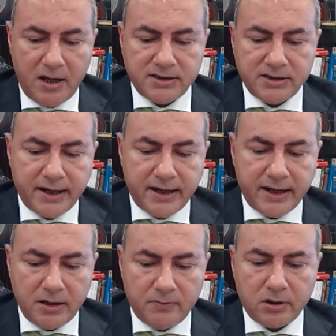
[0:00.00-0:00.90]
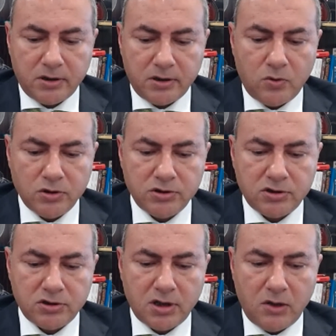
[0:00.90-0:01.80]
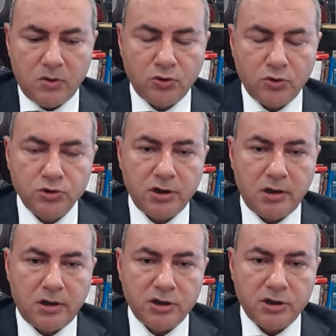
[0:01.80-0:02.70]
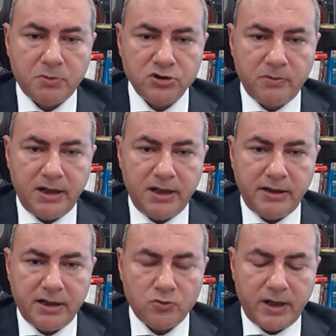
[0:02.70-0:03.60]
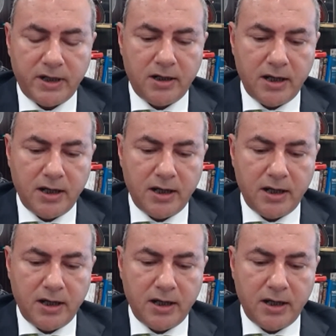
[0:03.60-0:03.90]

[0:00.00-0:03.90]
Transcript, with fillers: The second part was our social responsibility as well,